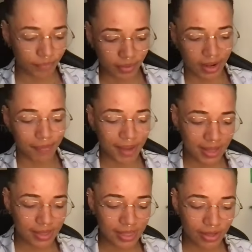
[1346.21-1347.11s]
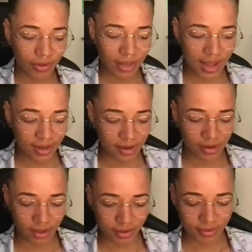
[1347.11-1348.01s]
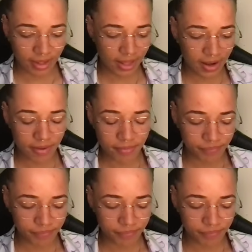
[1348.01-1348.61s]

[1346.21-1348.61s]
like balancing your light and dark side